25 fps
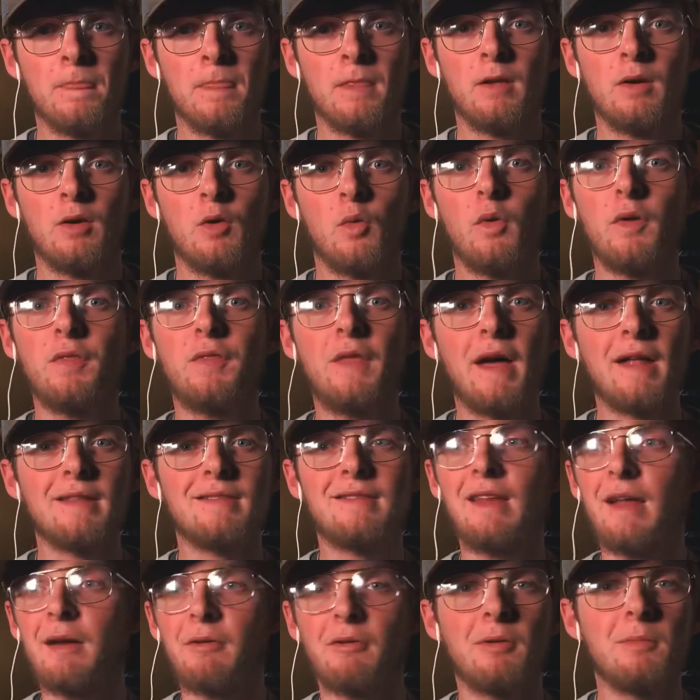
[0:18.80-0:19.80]
with that,
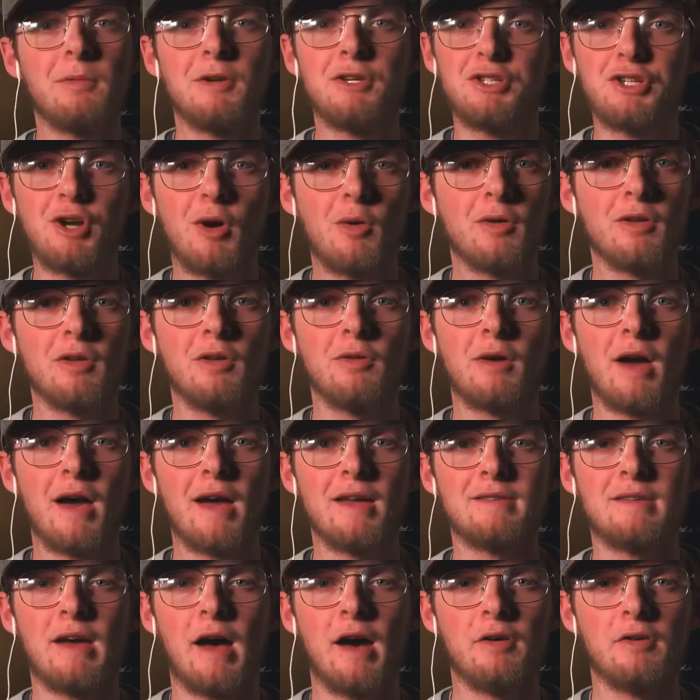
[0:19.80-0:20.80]
today I'm going to be showing you
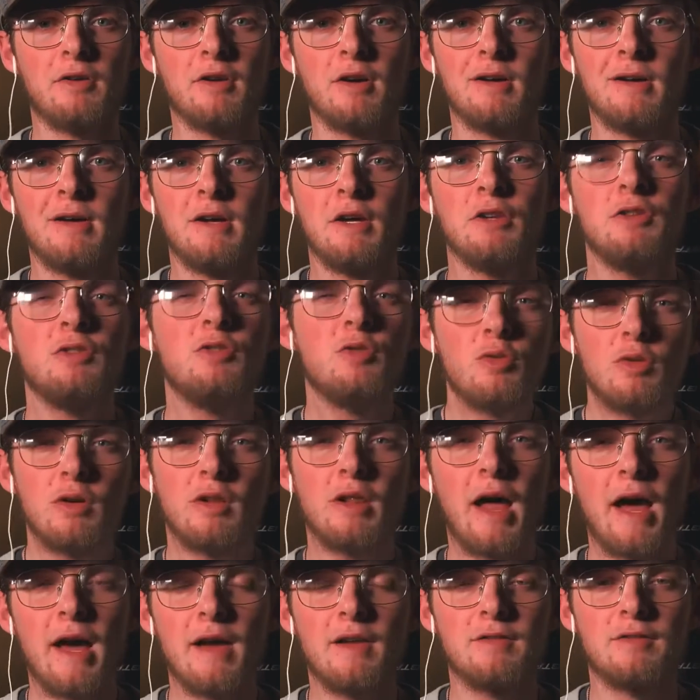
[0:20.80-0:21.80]
guys how to
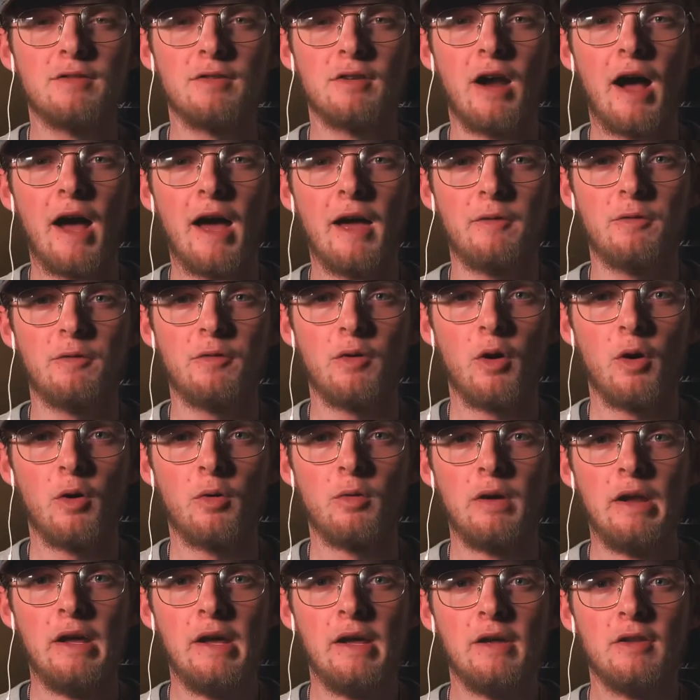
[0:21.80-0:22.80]
utilize your
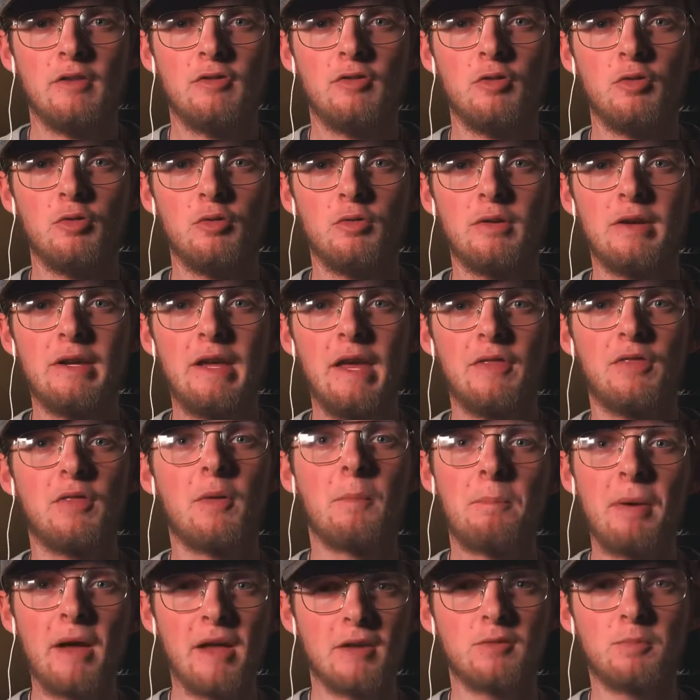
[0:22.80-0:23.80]
iPhone to get the
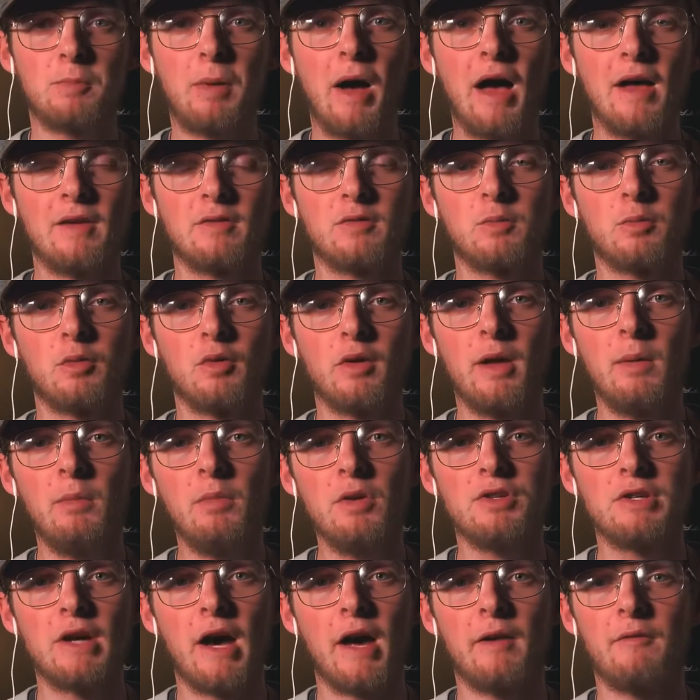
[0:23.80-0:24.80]
best possible
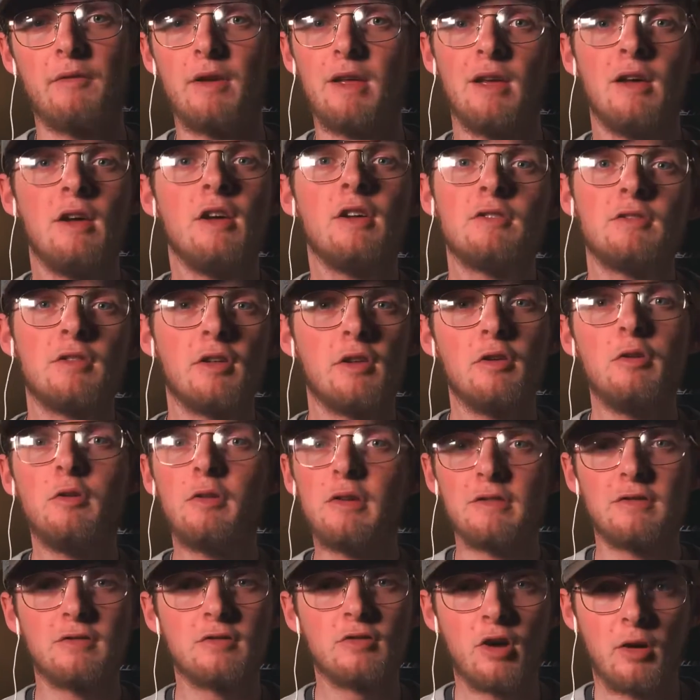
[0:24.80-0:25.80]
image out of it so you
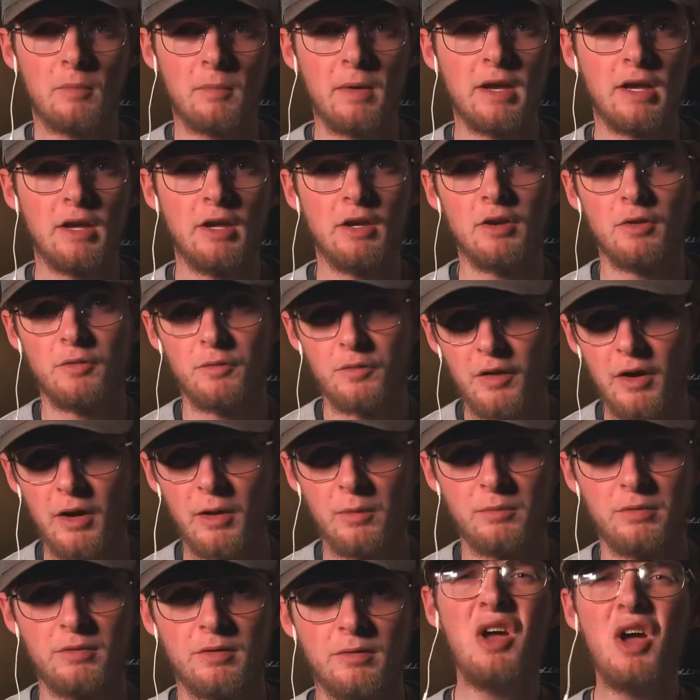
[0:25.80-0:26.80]
can start making your
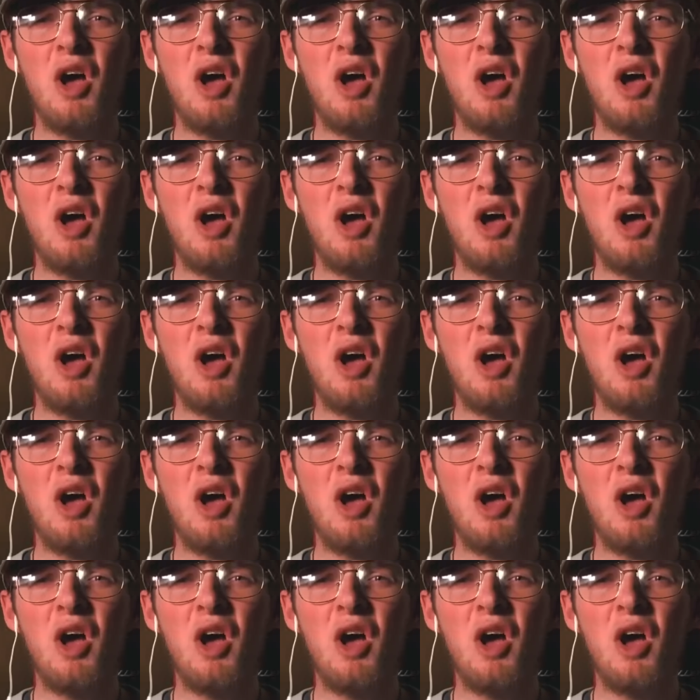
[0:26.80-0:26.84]
films.